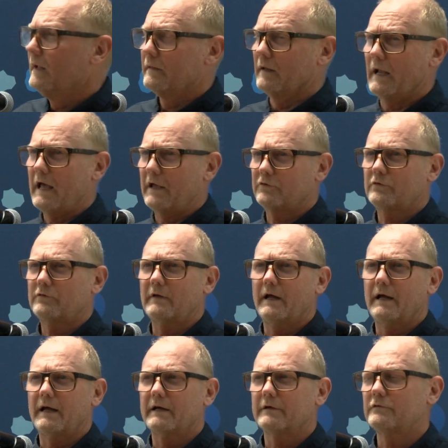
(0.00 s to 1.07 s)
The last
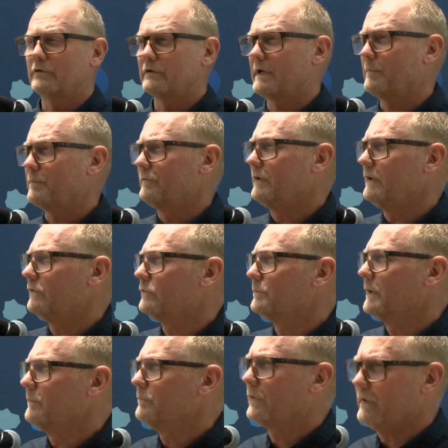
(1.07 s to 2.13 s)
sort of couple of years have
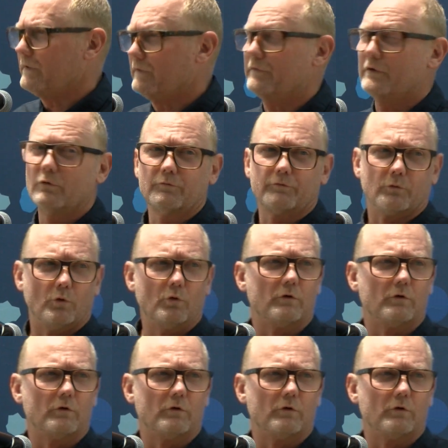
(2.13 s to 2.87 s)
been pretty difficult for